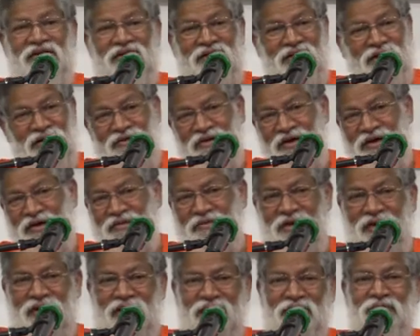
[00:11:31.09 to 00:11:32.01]
now I am
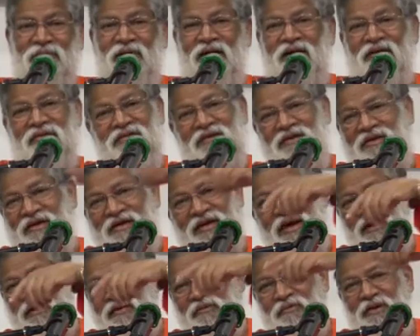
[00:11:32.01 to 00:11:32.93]
a young man,
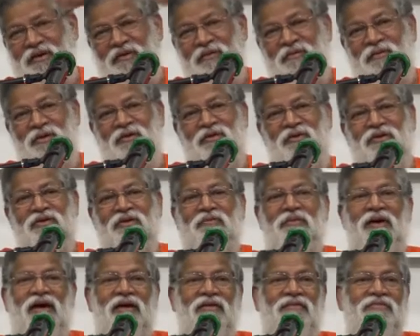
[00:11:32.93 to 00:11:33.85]
now I will become an older
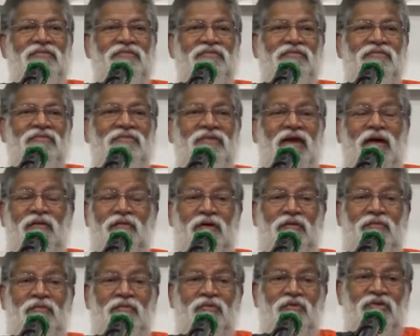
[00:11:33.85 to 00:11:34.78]
man, now I
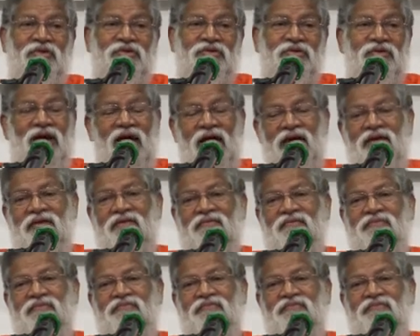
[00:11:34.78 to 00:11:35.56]
am going to die.